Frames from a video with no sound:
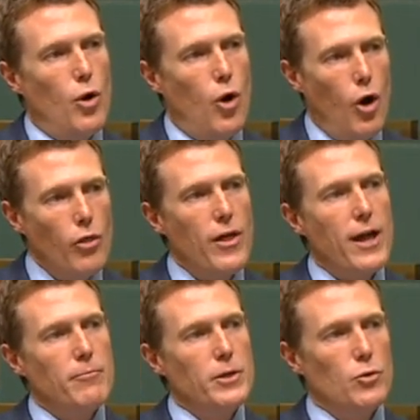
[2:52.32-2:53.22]
on
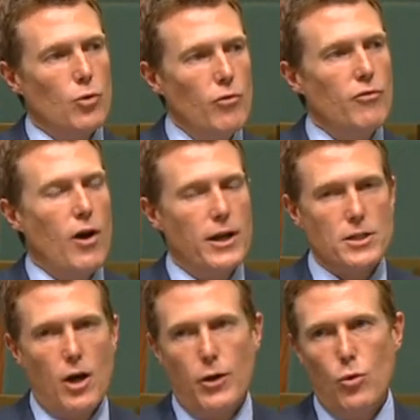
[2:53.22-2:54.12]
that mineral, fines
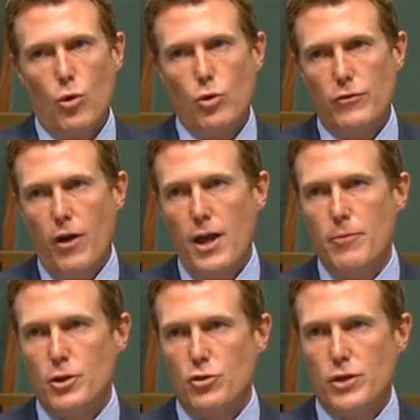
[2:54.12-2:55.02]
iron ore, could have either
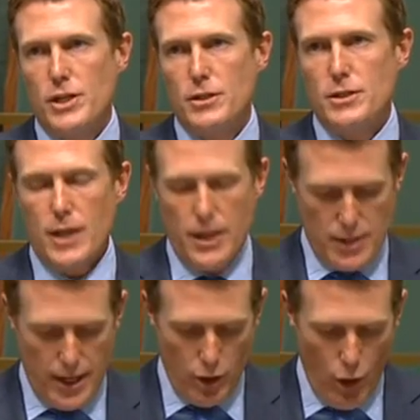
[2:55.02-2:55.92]
been treated as, as
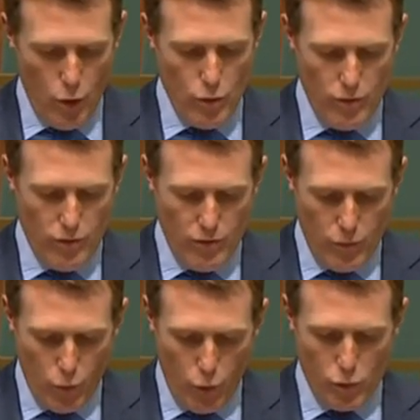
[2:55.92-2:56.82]
a low
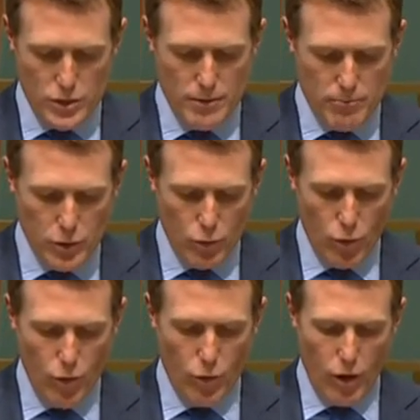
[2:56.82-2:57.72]
royalty
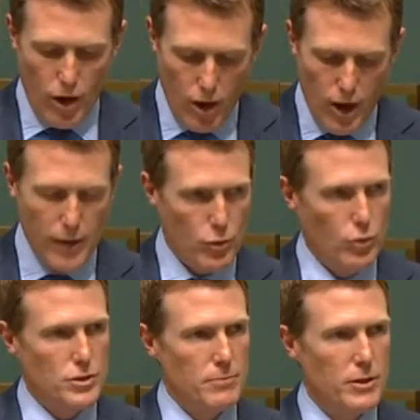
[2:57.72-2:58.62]
mineral or a high
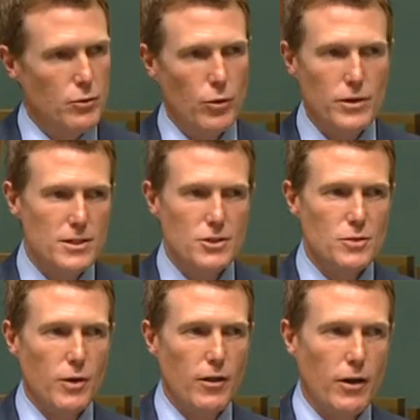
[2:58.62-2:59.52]
royalty mineral. And this is
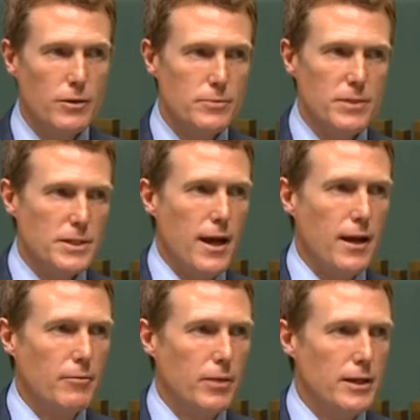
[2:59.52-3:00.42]
just one of those bizarre
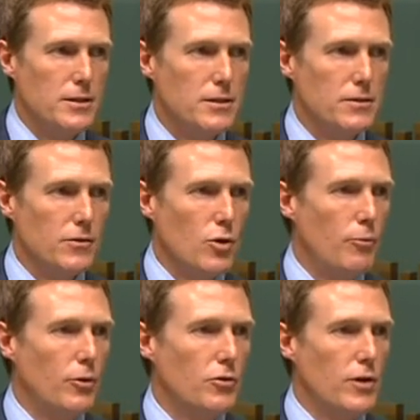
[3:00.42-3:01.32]
complexities of the
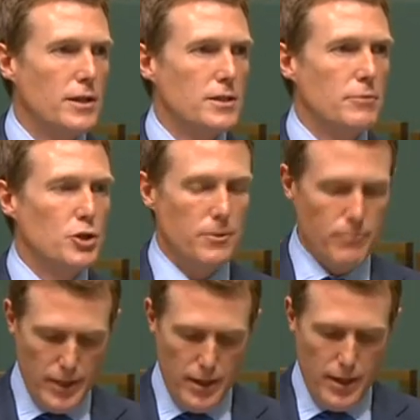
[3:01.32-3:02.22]
Commonwealth Grants Commission
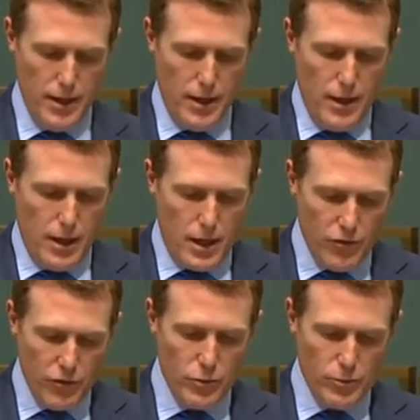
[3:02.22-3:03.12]

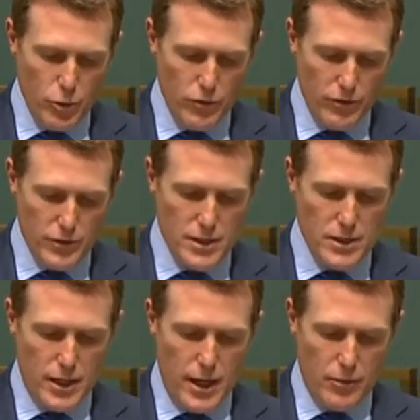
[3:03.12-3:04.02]
if the removal of the
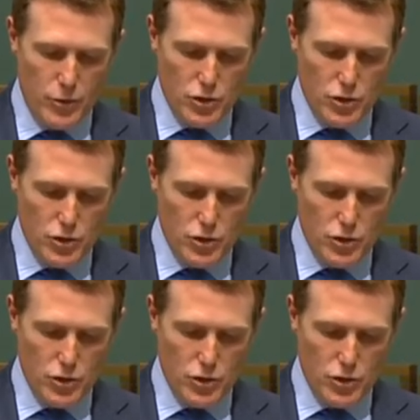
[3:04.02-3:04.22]
discount were